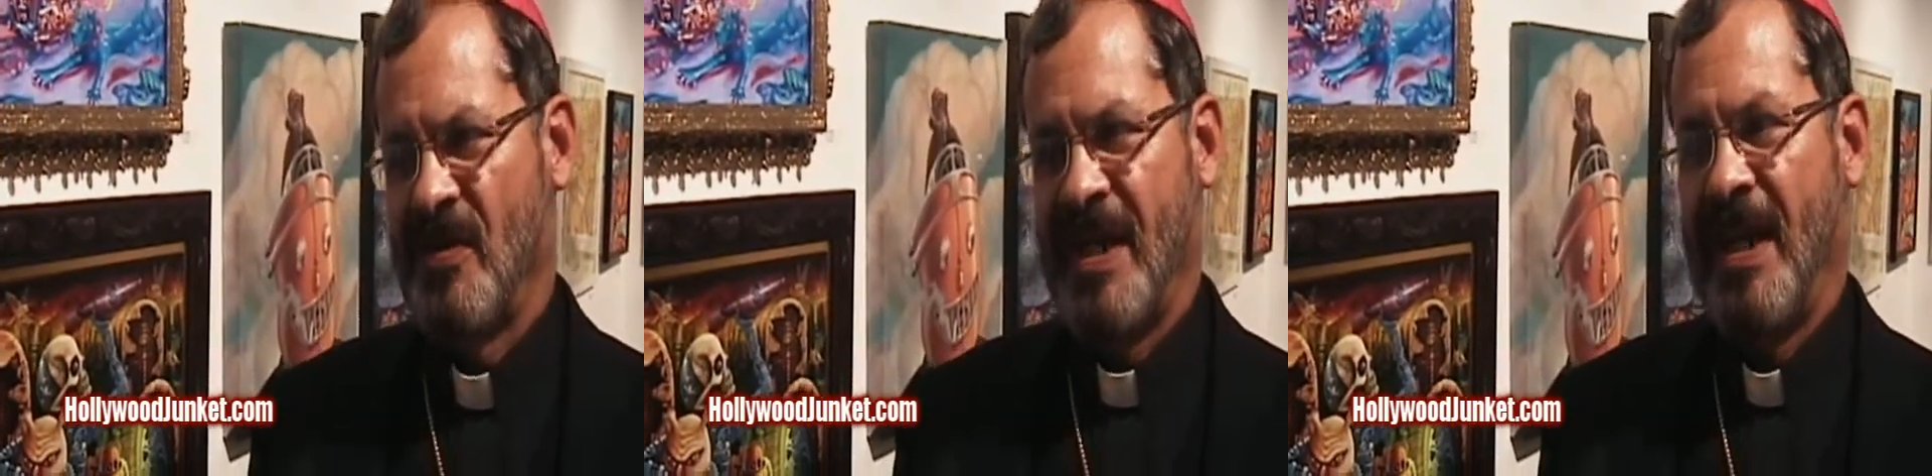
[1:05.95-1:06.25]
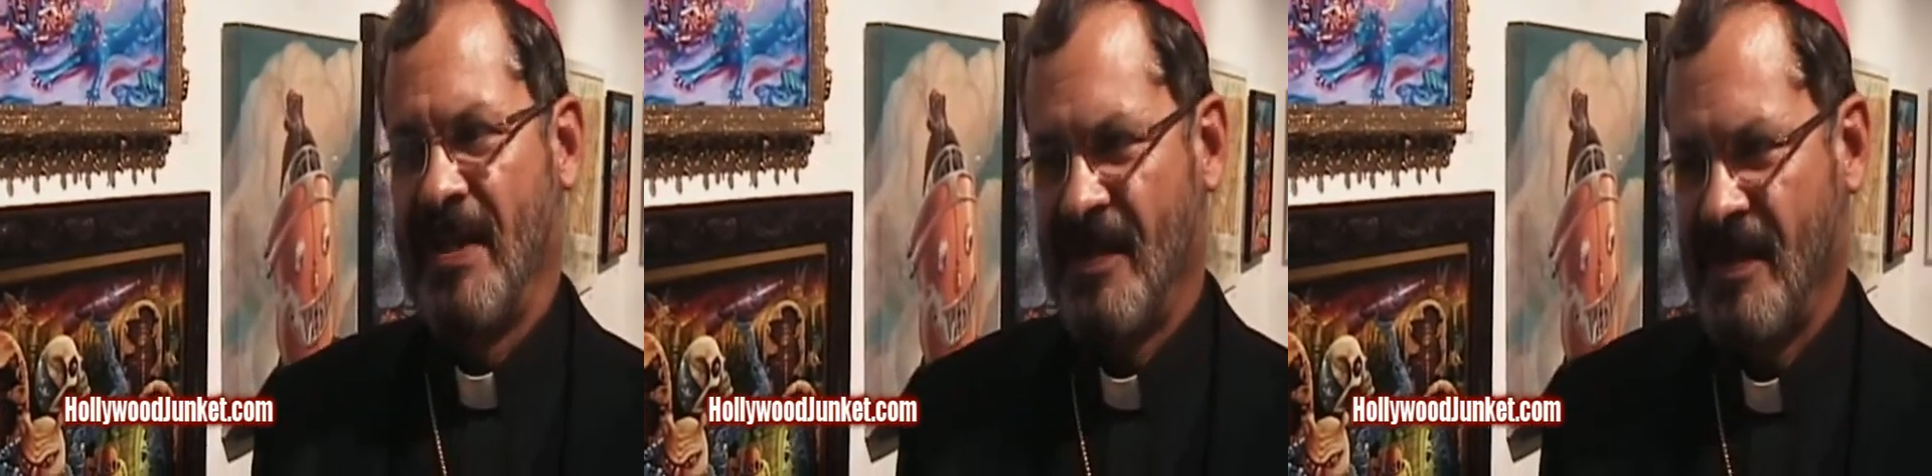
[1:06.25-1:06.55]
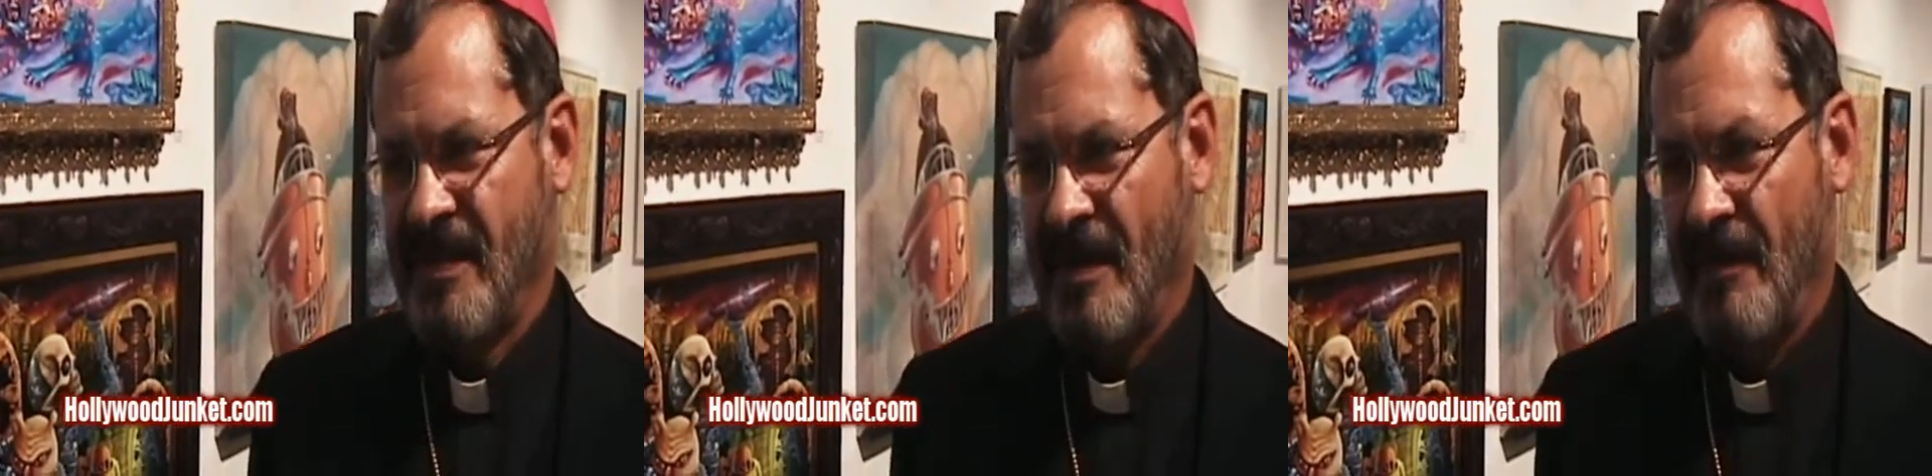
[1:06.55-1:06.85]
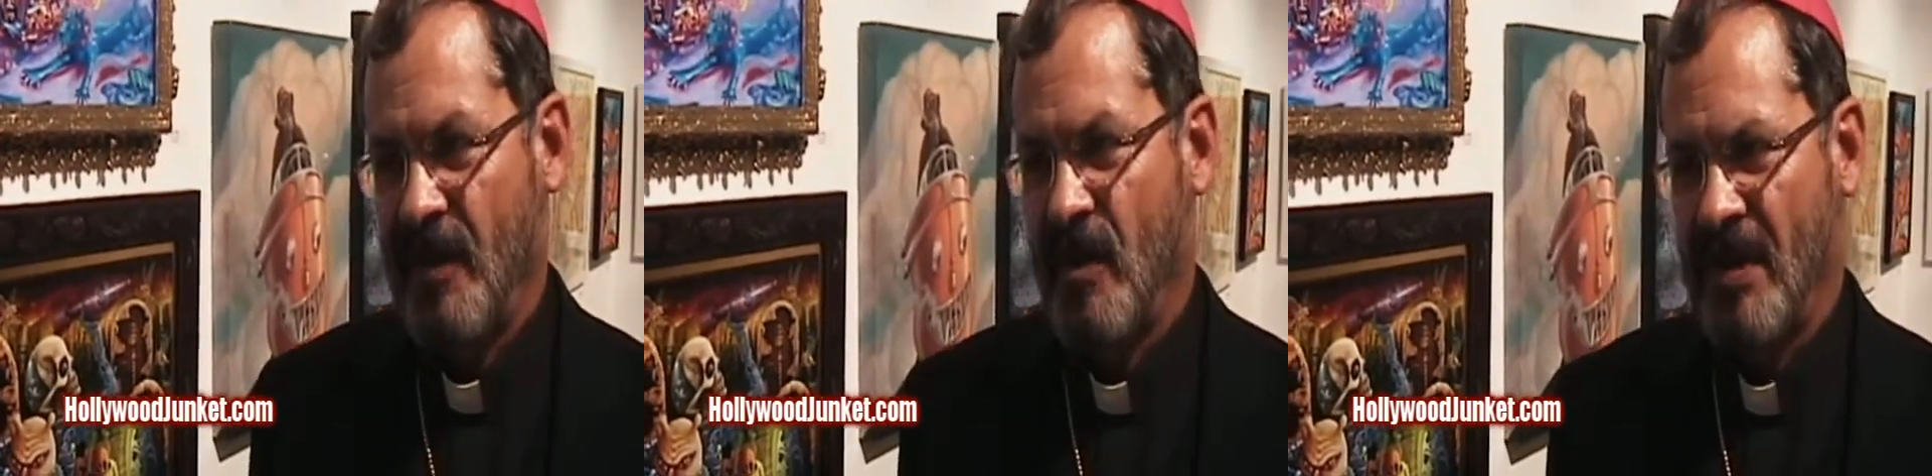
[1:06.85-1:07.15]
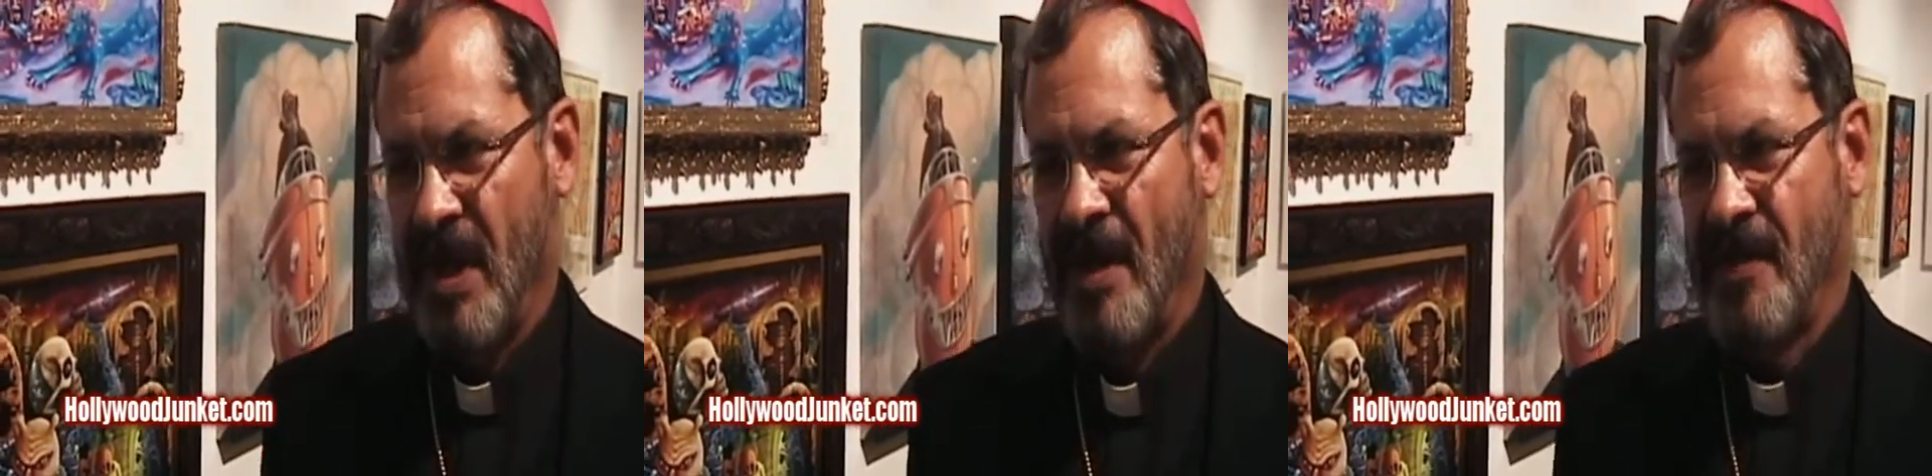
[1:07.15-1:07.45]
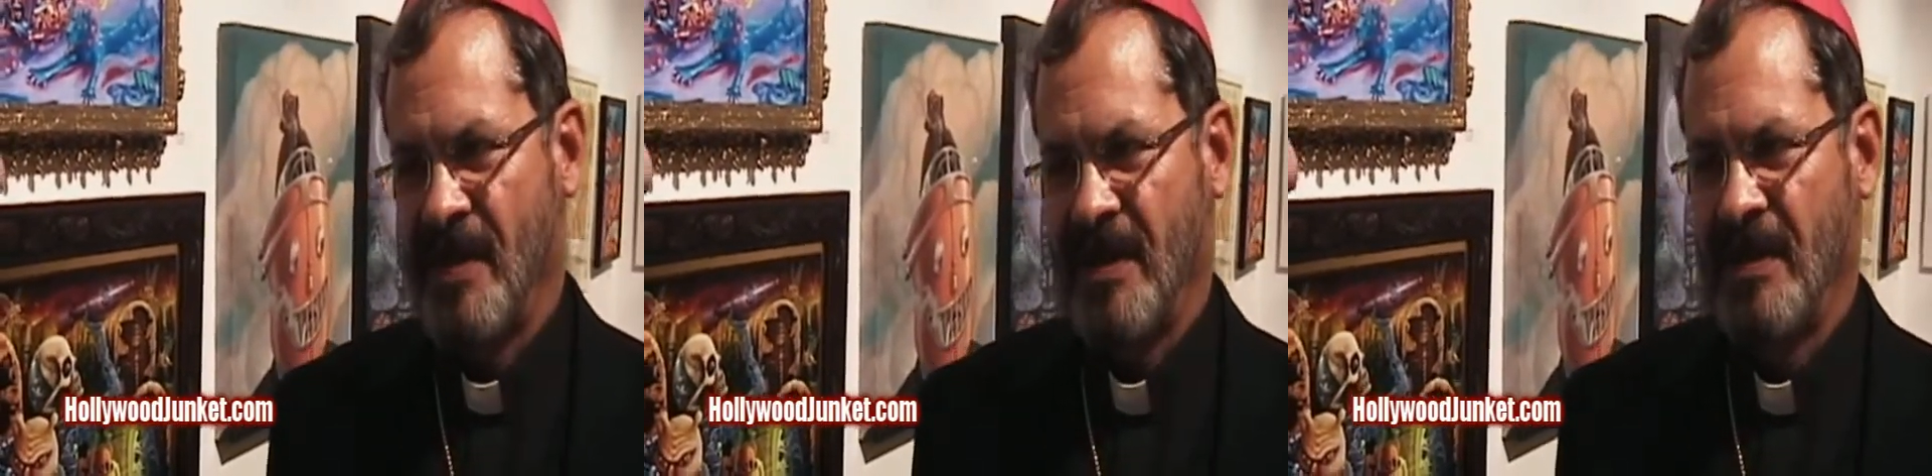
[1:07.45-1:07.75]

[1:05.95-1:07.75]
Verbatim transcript: gates of curiosity.